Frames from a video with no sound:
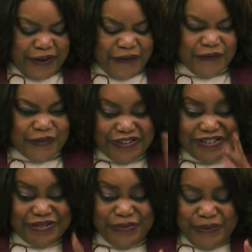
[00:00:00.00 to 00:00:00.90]
for
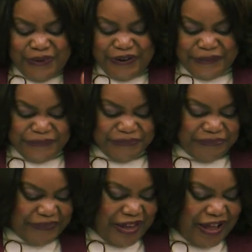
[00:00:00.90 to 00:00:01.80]
this award.
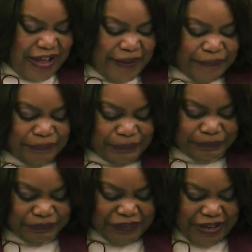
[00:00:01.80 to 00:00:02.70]

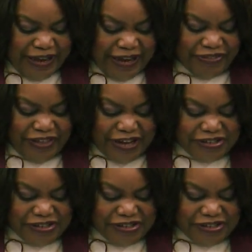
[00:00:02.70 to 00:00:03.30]
And thanks